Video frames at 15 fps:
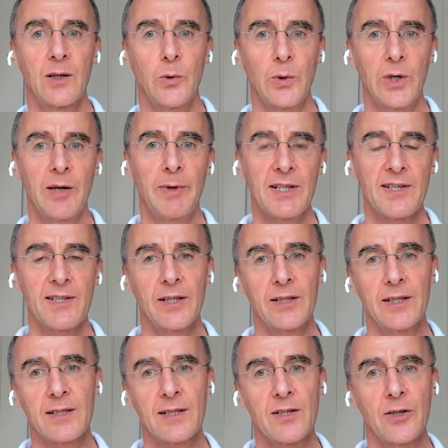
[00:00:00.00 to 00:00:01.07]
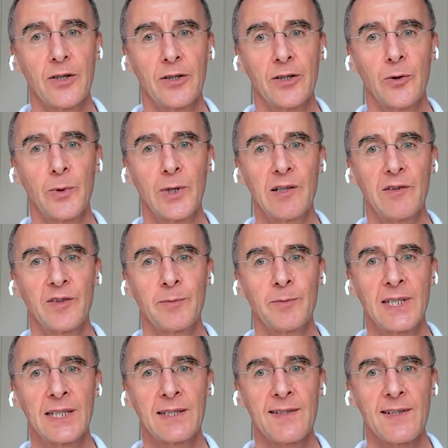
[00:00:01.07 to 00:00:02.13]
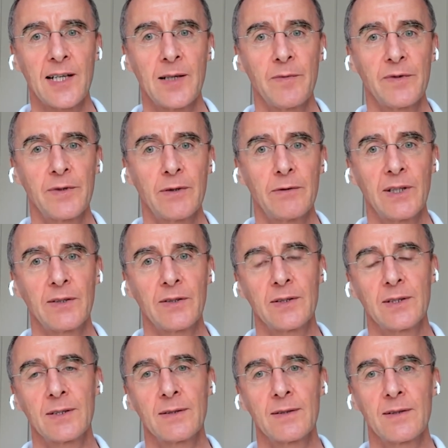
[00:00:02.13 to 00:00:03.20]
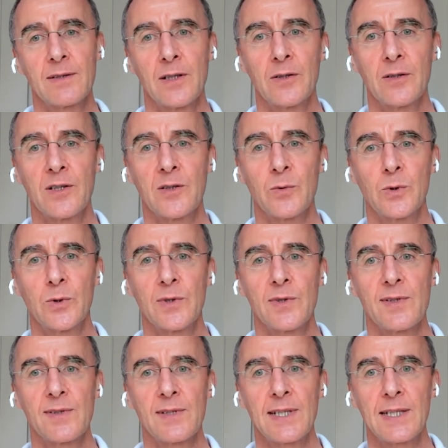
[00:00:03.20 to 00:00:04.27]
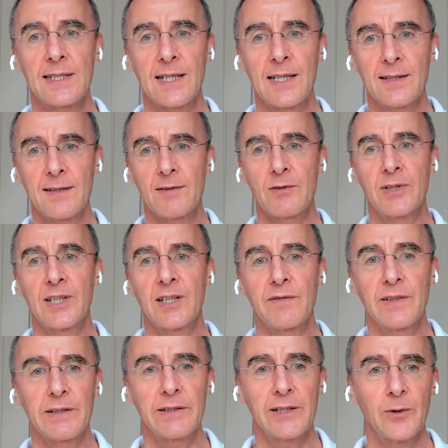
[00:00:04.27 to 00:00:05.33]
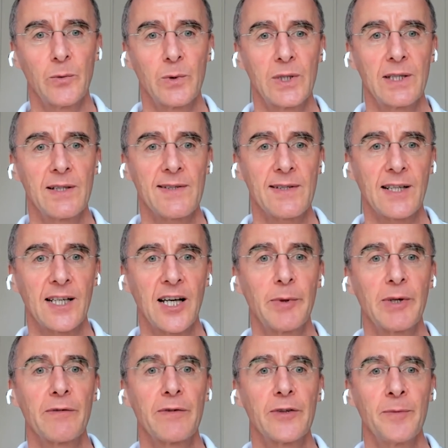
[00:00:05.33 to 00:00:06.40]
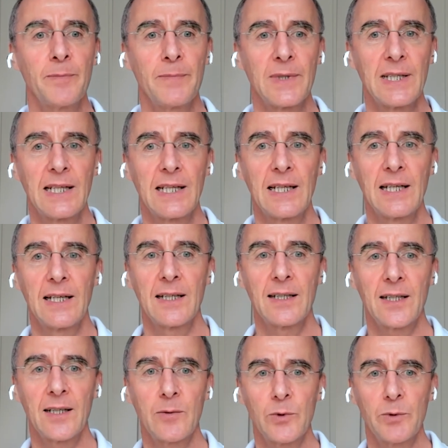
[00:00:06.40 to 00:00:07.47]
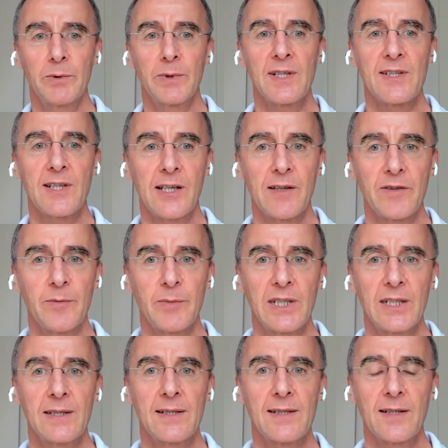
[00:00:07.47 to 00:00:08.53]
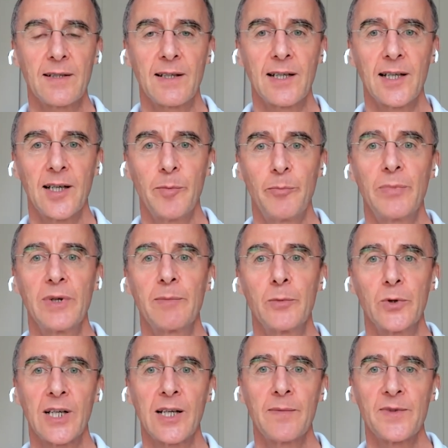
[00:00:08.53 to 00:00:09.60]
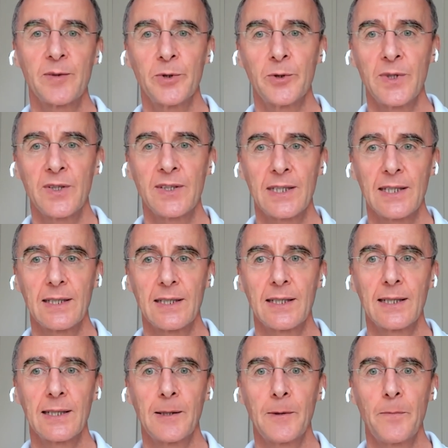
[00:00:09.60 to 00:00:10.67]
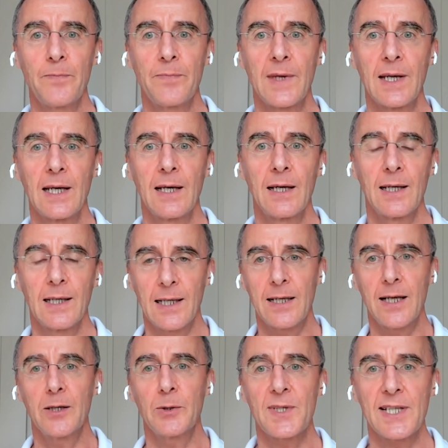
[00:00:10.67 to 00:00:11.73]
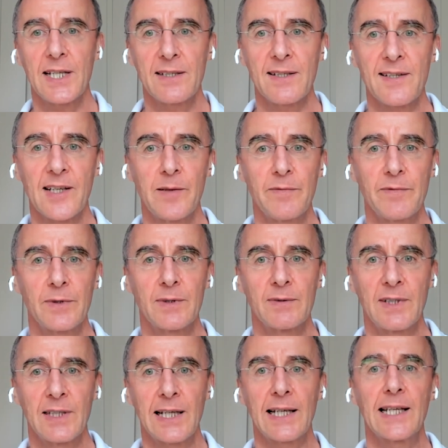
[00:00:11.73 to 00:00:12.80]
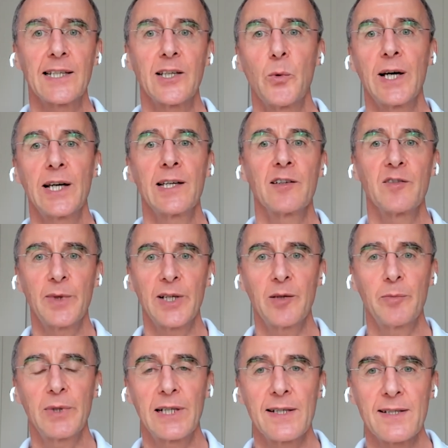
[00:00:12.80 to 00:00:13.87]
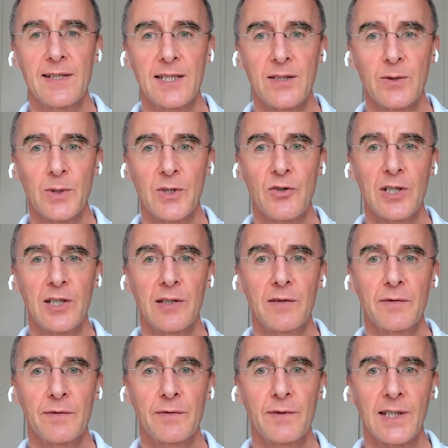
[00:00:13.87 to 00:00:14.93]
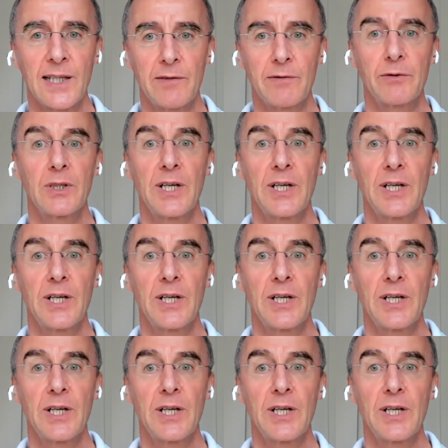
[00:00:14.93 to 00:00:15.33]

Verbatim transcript: When am I starting to turn away from that discomfort rather than turn towards it and try to figure out where is it coming from? And what would it take for me to get a bit more comfortable with it? Um, uh, was that discomfort getting in the way of my ability to achieve the kind of